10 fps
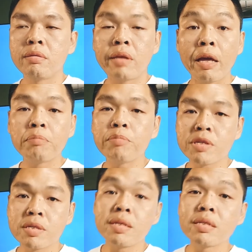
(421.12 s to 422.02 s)
that
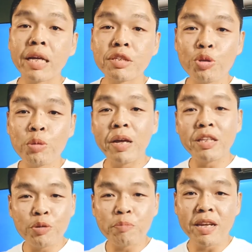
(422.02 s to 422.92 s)
person is actually
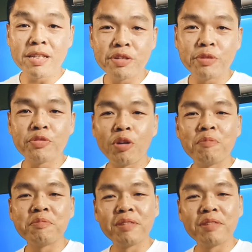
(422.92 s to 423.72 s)
Matthew Bannister from